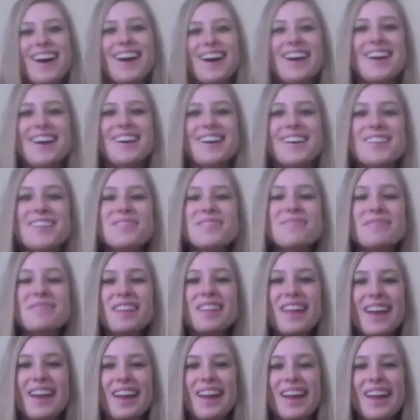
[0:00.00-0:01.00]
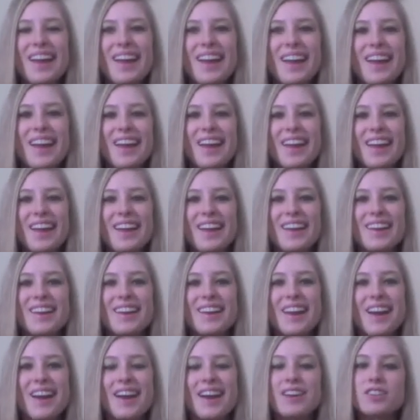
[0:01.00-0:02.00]
um,
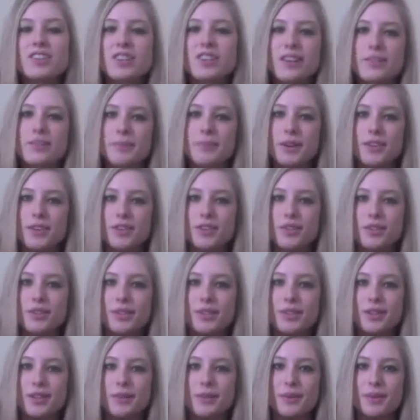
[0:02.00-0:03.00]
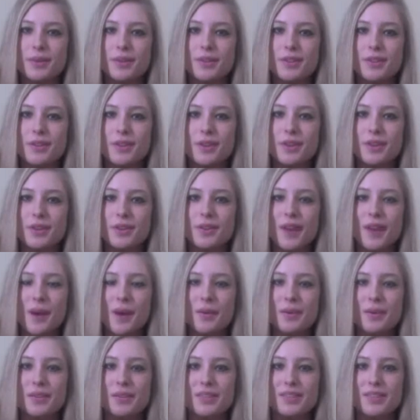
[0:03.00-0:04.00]
and I actually have a pair of shoes that I'm going to show you that
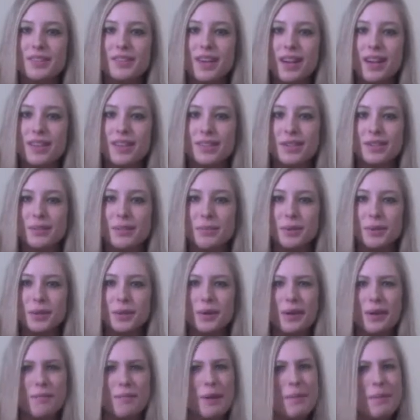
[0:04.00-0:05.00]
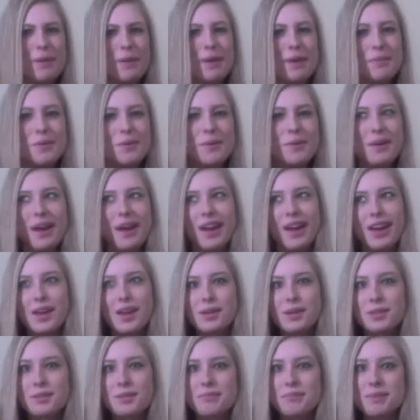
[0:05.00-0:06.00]
was dazzling blue. And my mom, who
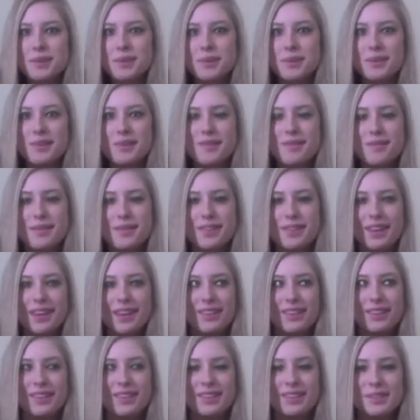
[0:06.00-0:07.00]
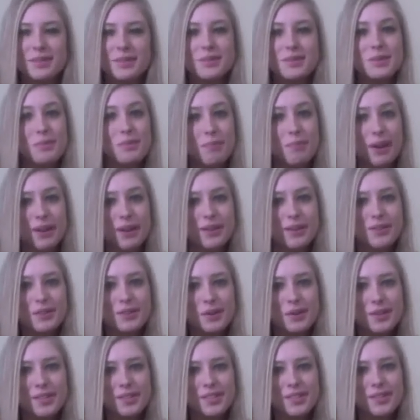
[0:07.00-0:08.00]
hates blue, even thought that this was a better
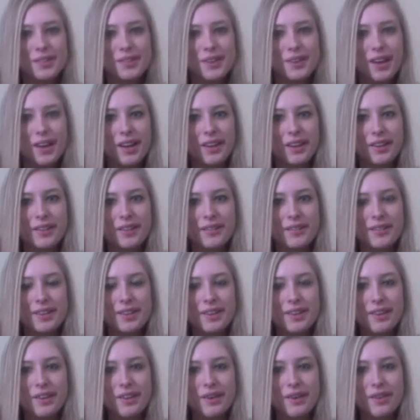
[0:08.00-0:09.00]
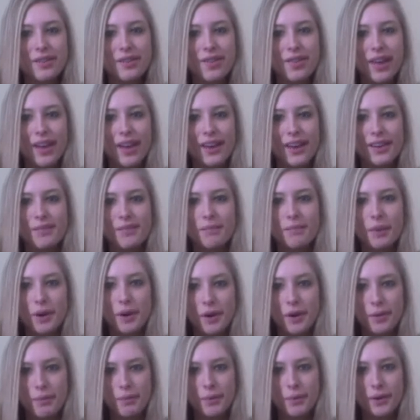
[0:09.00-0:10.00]
choice of a color of the year than
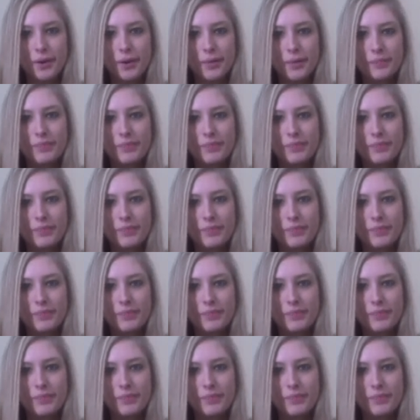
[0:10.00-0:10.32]
purple.